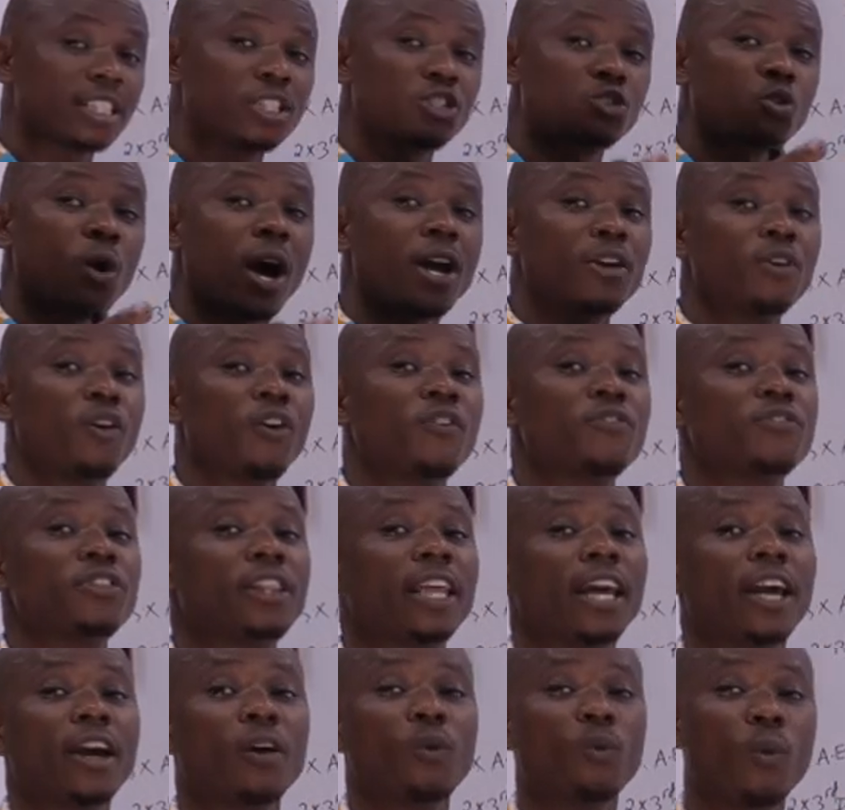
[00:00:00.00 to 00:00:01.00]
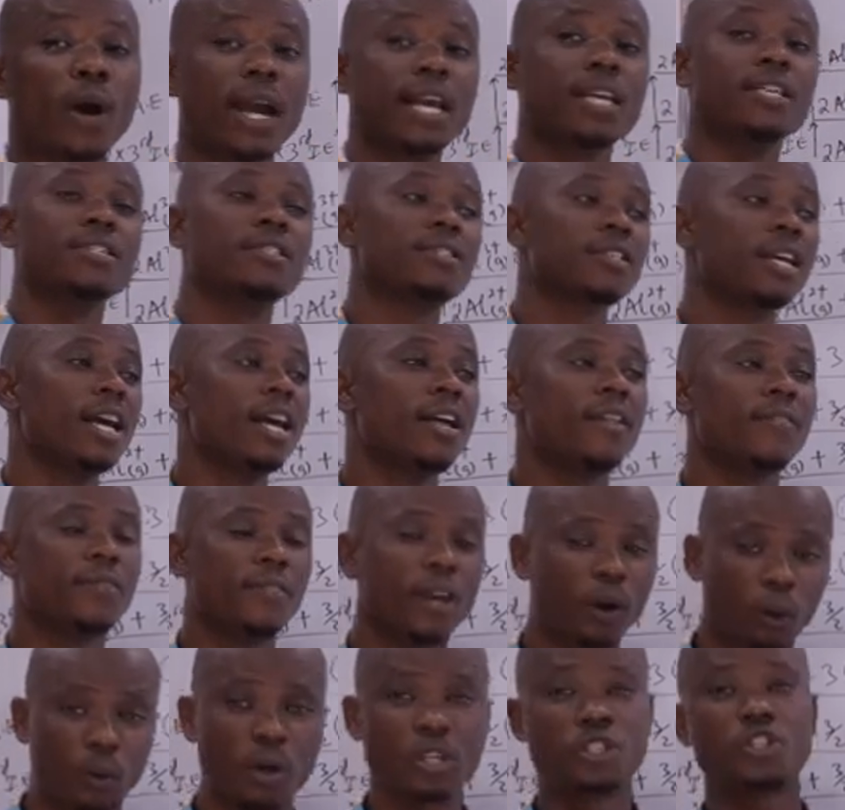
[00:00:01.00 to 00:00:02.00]
is one of the ways
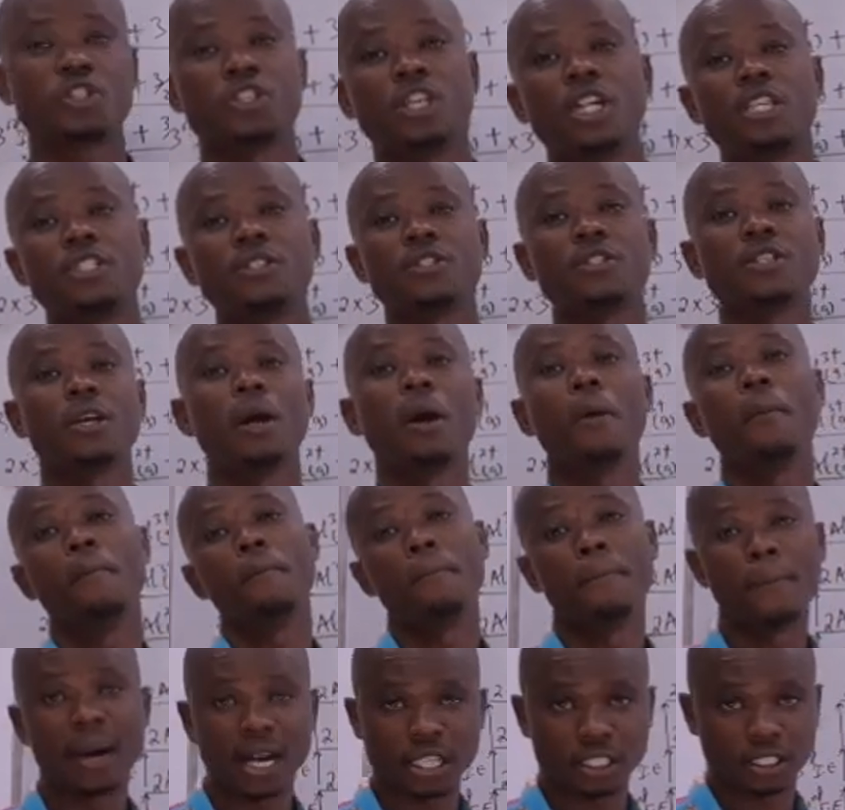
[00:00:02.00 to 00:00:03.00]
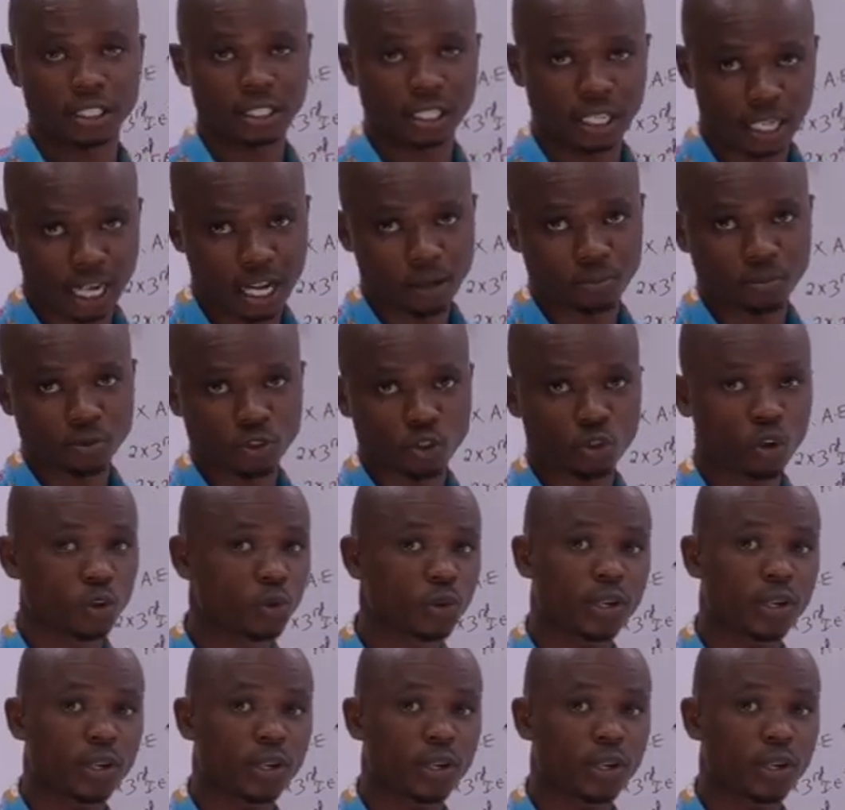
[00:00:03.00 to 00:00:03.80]
the questions might come. So